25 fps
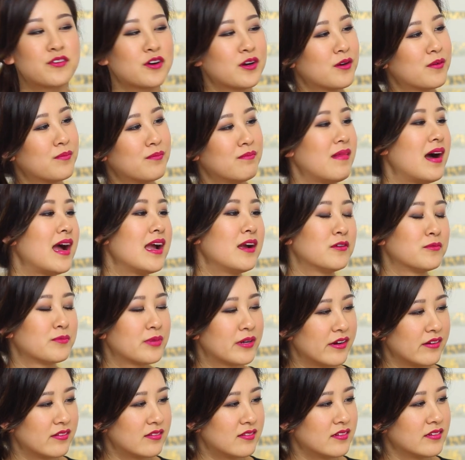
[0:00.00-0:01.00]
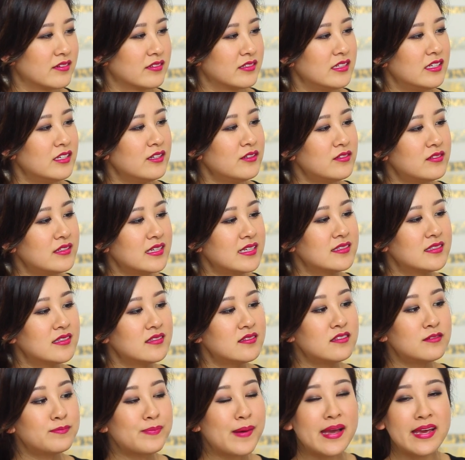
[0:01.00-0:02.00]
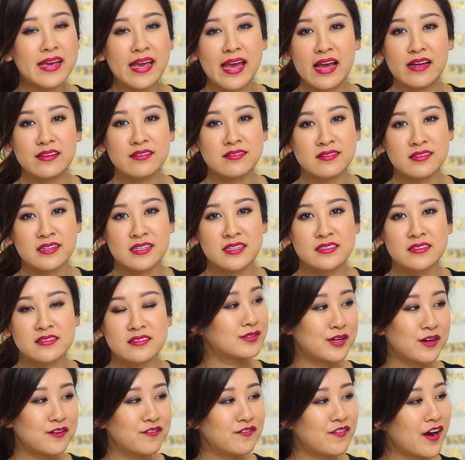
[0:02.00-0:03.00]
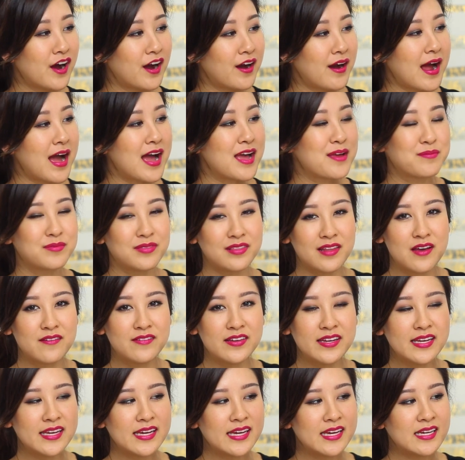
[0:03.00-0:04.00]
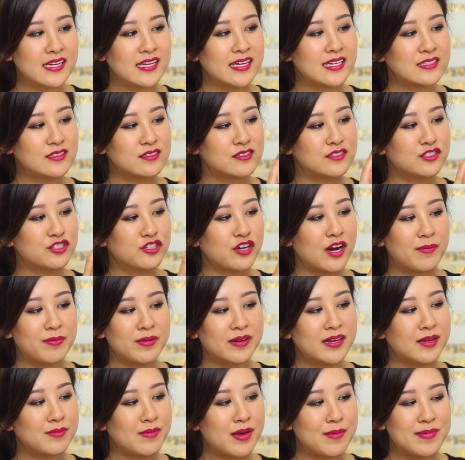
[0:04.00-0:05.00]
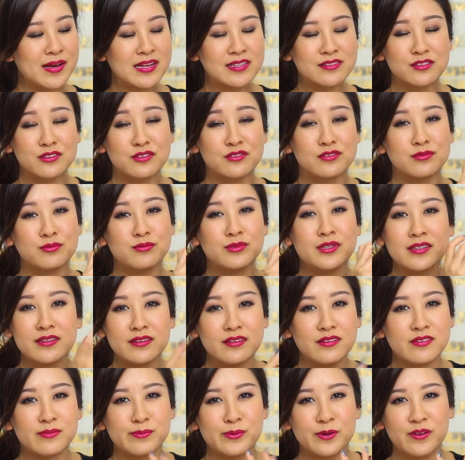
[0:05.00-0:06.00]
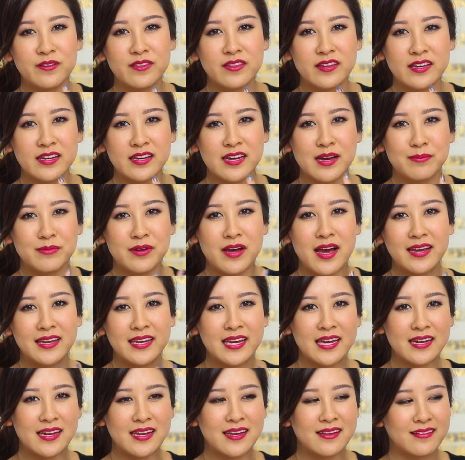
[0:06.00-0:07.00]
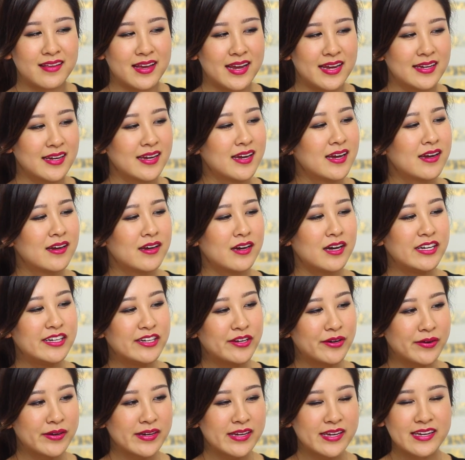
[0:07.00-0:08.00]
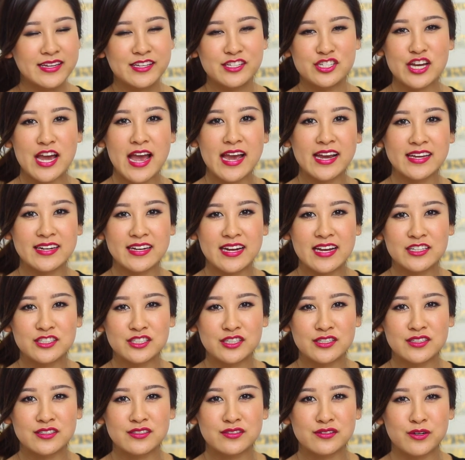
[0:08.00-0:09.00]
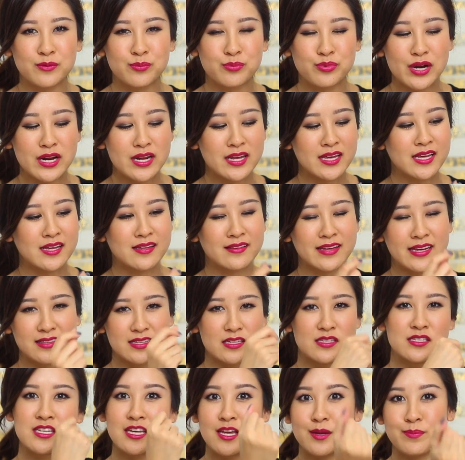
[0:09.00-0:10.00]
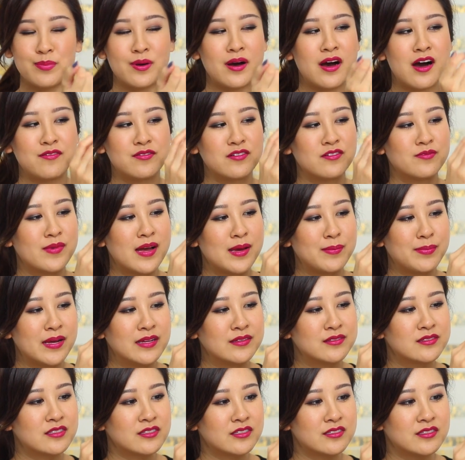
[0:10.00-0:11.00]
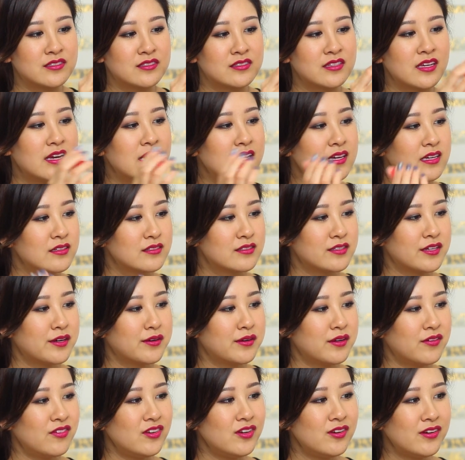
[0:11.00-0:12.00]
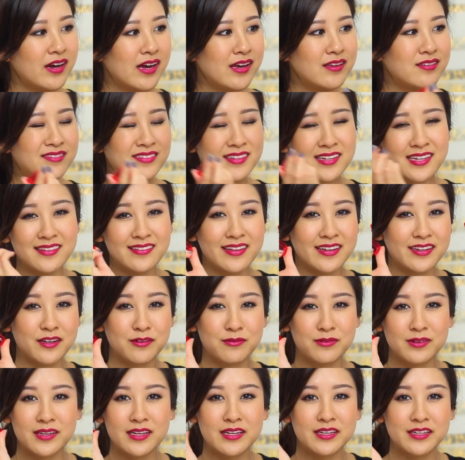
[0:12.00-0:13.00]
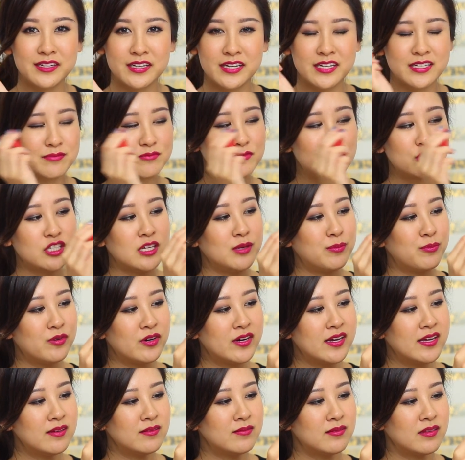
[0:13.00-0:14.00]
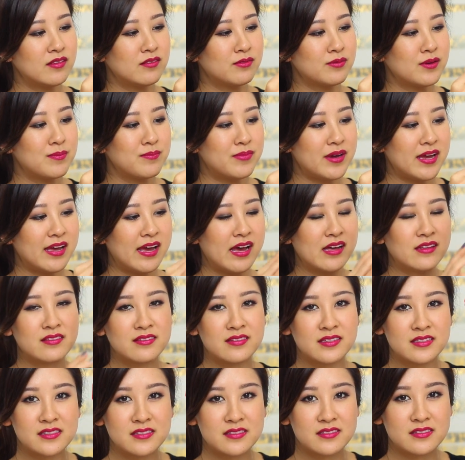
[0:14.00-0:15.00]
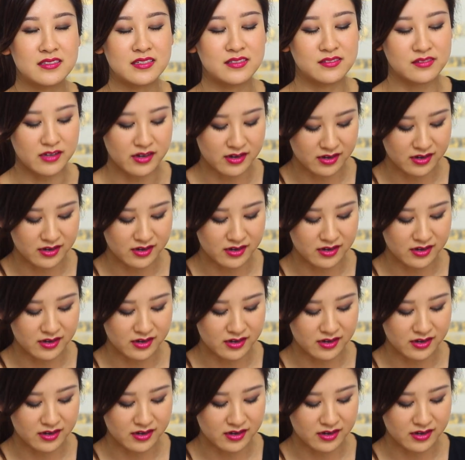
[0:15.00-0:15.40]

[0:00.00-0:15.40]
for my own personal use and this is by Essence. So far I'm loving it. It's sharpening my pencils really smoothly. I'm not getting like annoying jagged edges or breaking like the tip off of my pencils. So if you guys need like a really good cheap one, this one by Essence is